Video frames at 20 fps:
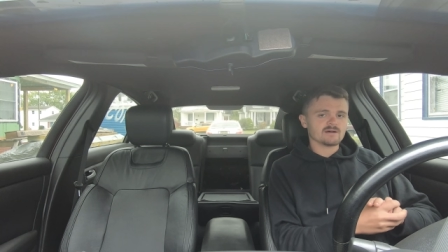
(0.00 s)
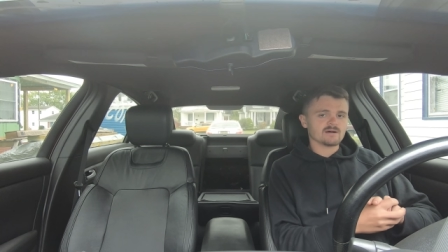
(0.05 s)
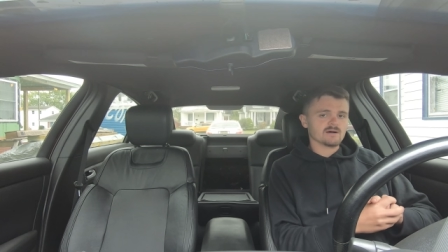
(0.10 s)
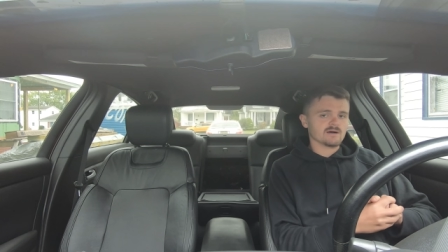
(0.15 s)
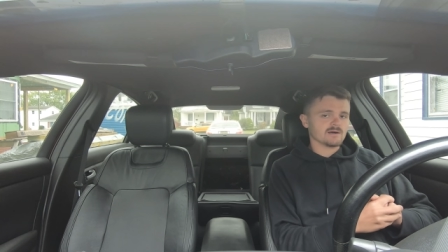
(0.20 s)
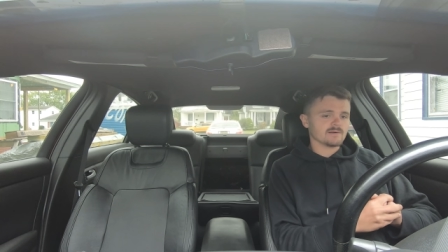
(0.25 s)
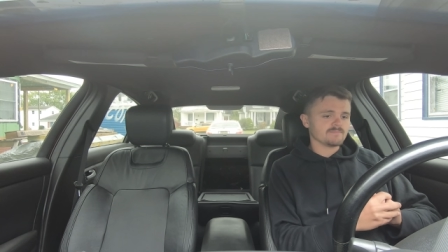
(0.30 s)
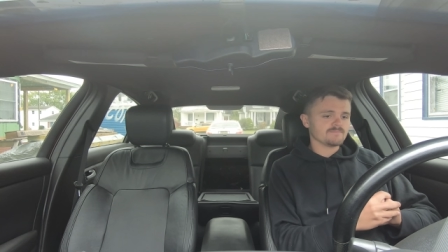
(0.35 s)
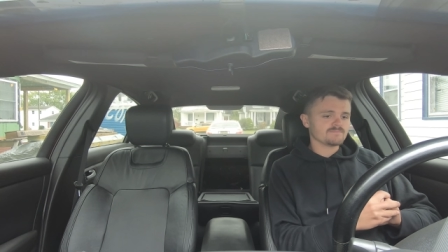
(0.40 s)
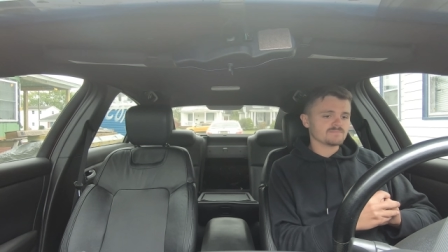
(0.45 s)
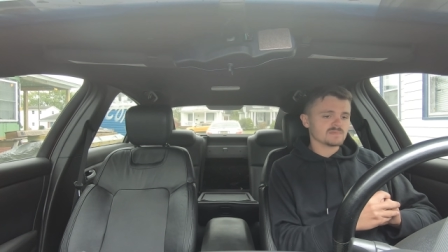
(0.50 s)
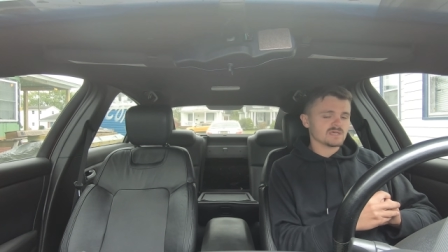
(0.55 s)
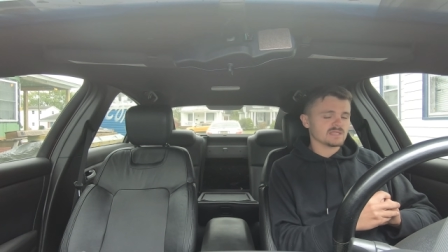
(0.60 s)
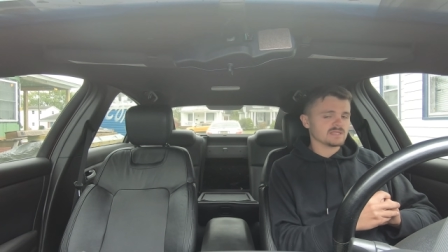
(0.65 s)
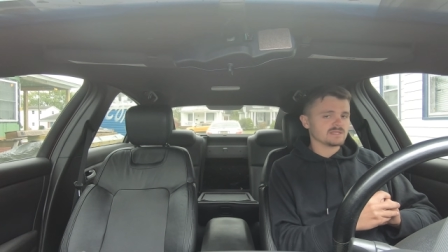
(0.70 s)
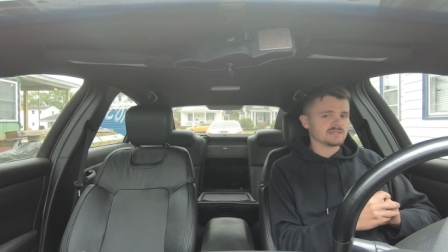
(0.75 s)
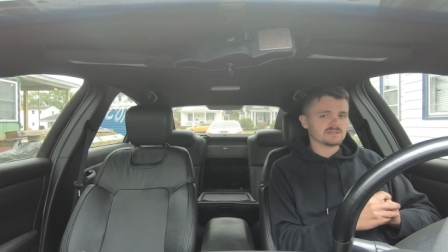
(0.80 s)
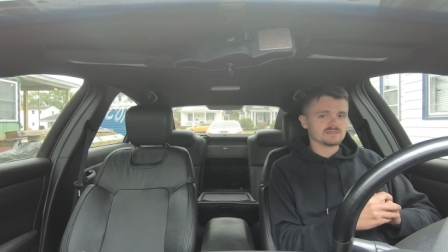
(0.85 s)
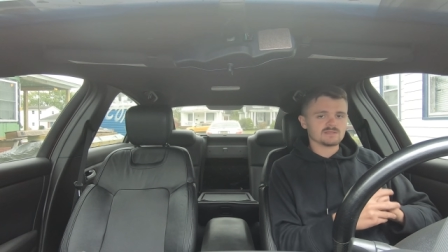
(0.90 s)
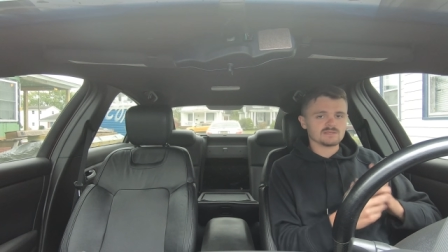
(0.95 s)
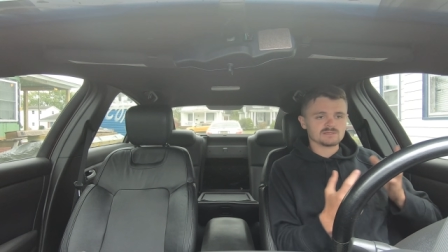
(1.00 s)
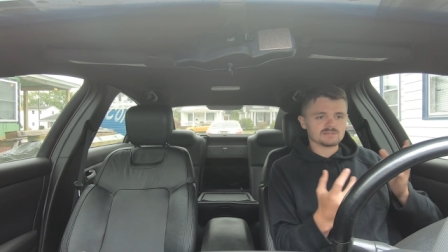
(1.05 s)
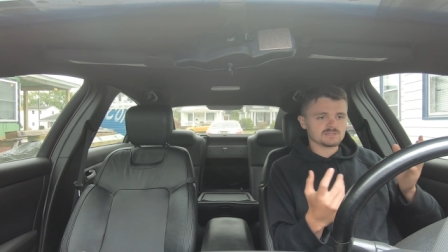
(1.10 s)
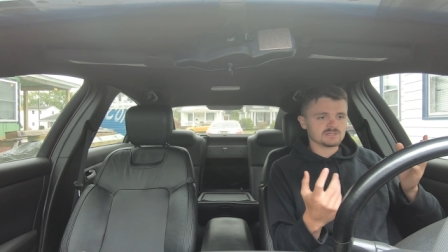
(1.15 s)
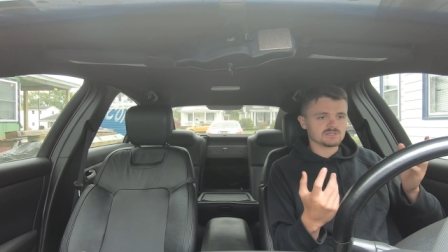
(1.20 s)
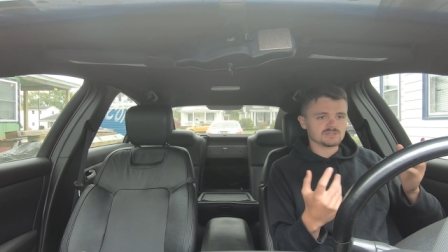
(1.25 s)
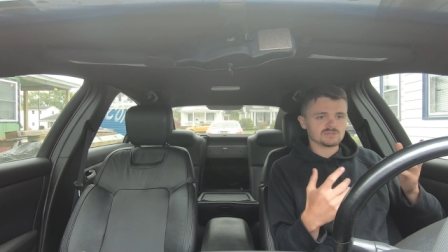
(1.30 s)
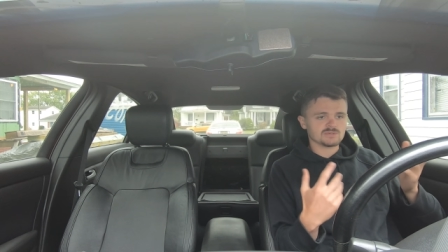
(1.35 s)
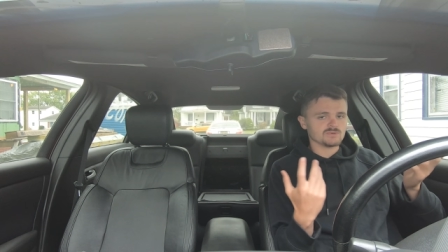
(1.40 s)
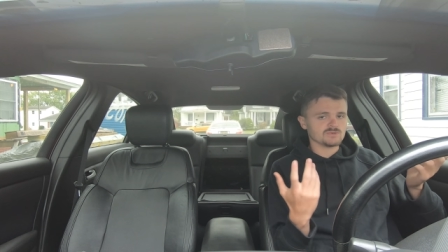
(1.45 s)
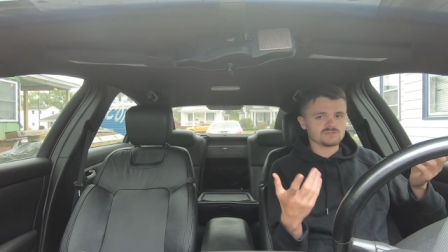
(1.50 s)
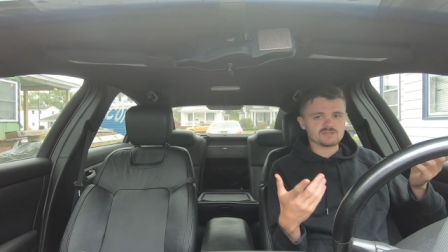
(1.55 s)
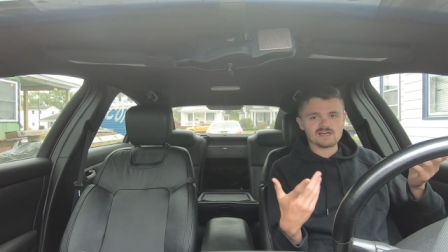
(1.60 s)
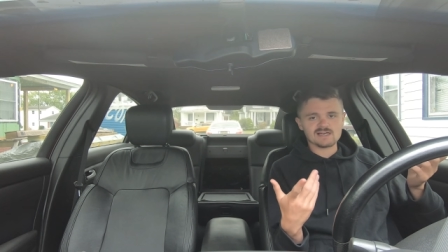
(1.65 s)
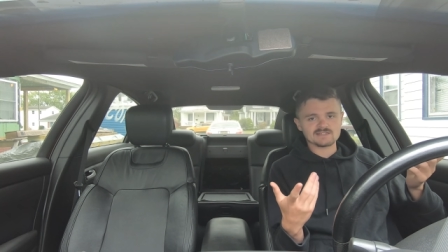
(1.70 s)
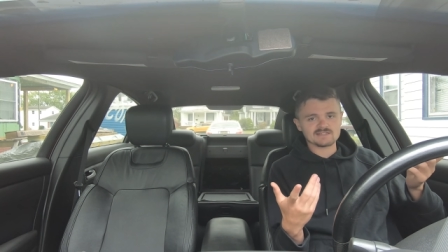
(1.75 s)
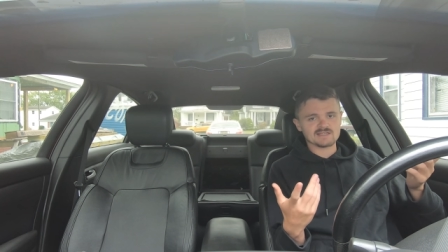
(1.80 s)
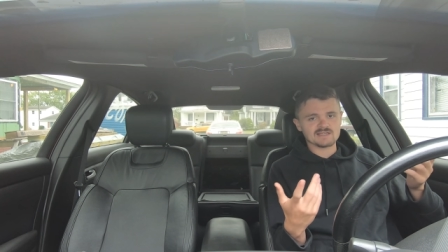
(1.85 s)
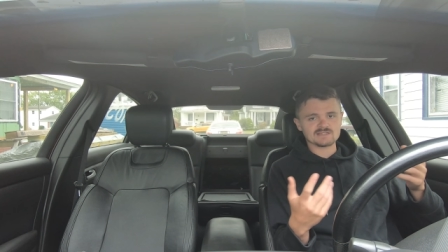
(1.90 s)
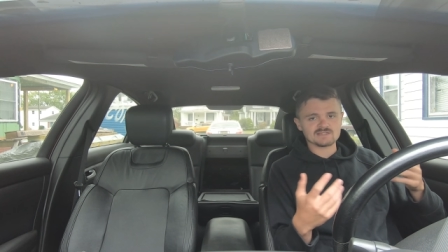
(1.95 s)
And then the 6.2s, the
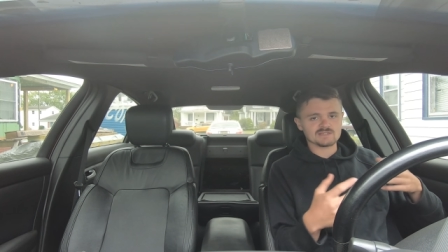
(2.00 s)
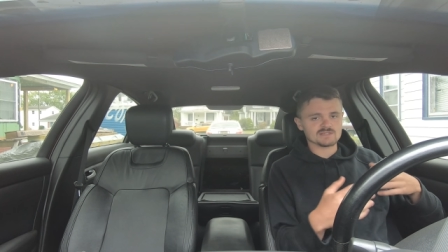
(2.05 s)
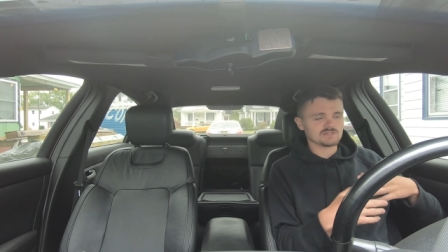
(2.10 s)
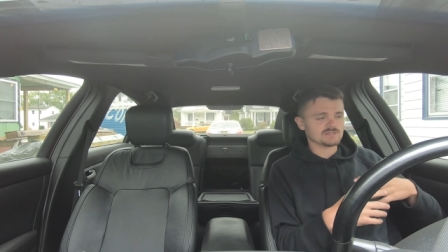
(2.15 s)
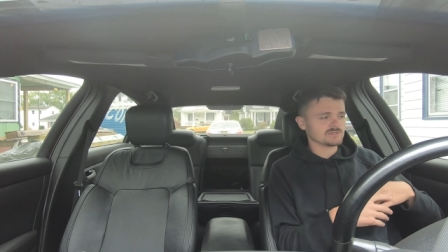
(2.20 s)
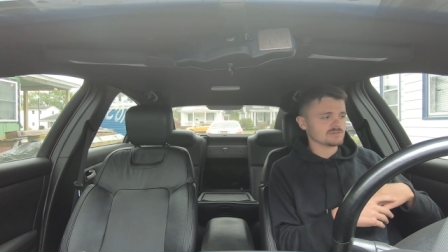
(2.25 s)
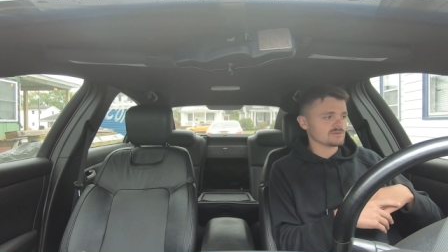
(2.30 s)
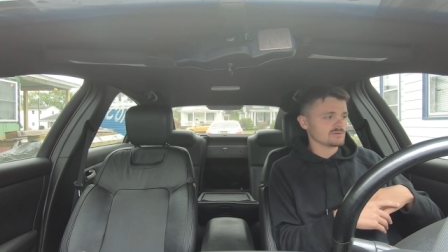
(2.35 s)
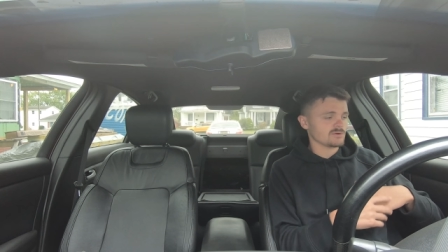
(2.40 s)
SS's,